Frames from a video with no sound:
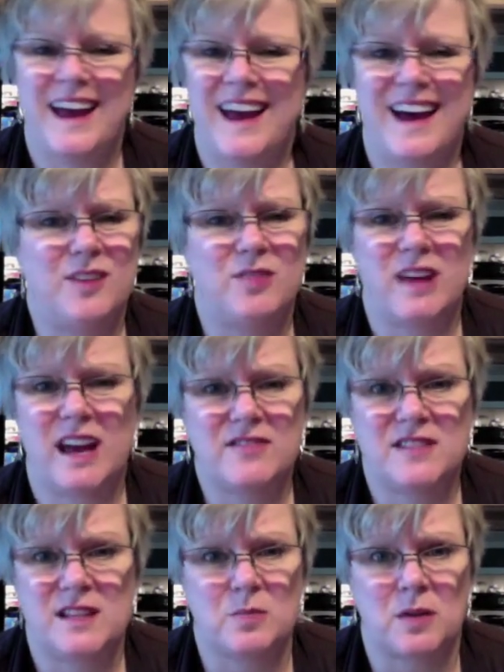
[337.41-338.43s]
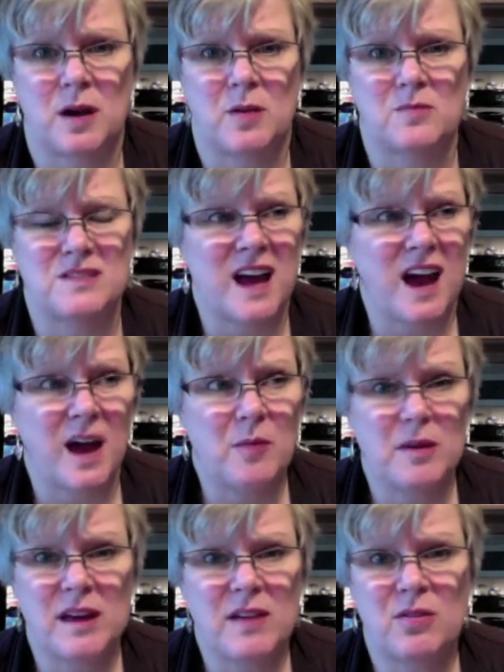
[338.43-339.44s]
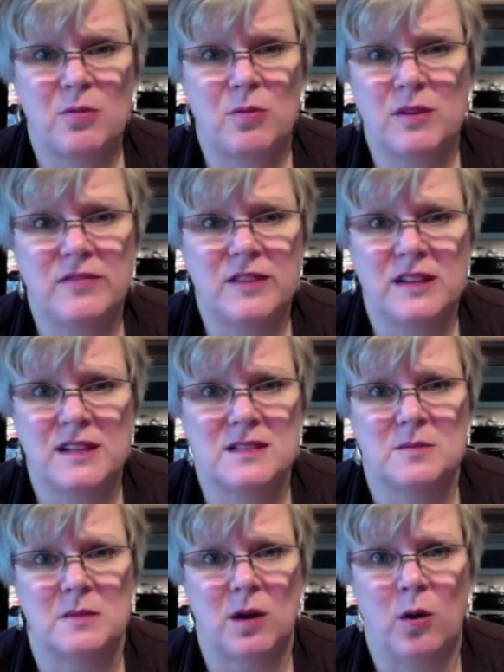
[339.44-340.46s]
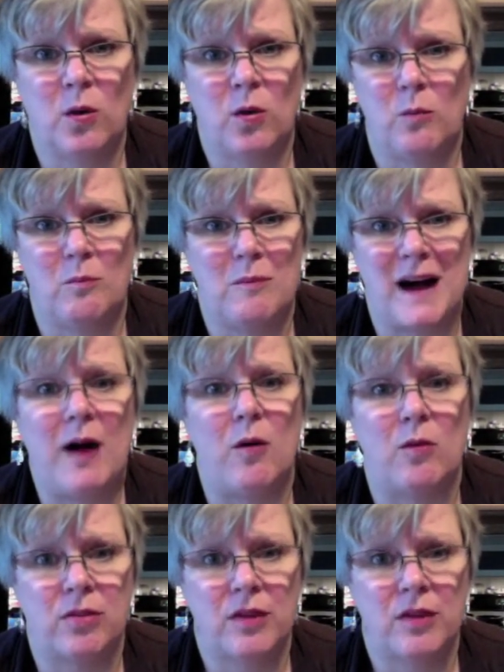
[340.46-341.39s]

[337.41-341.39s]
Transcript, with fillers: I don't have teeth problems. I probably have three fillings in my whole mouth.